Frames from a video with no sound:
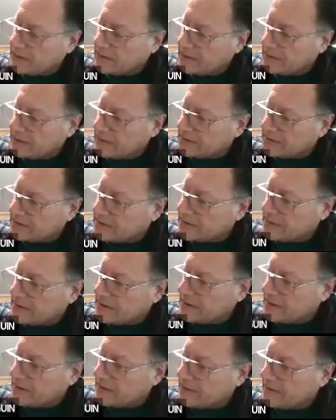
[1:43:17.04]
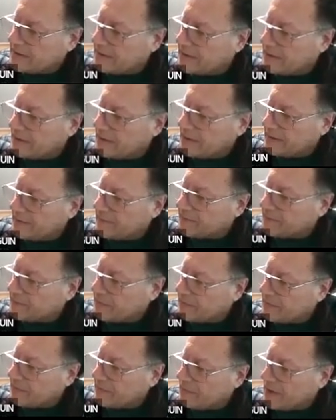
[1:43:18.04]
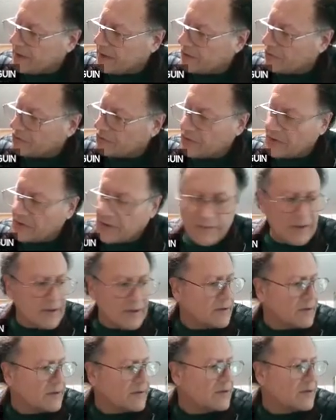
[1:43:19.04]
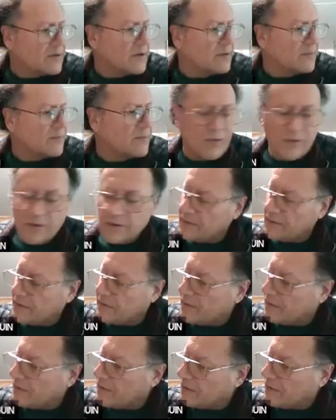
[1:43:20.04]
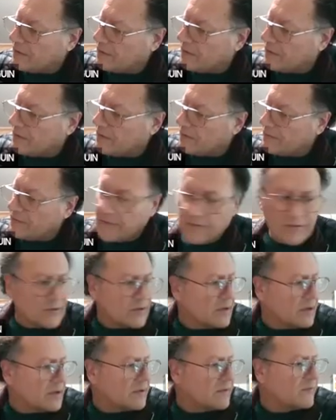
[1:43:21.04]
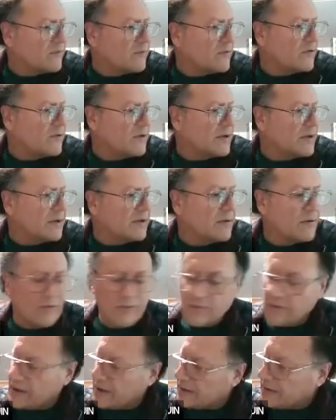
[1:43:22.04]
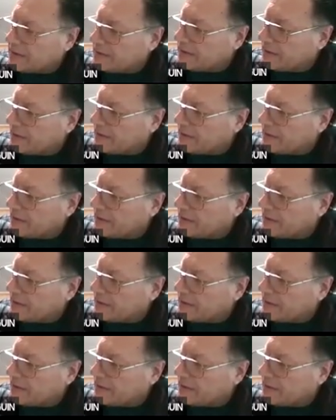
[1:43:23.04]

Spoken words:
this T value is going to be 3.144124.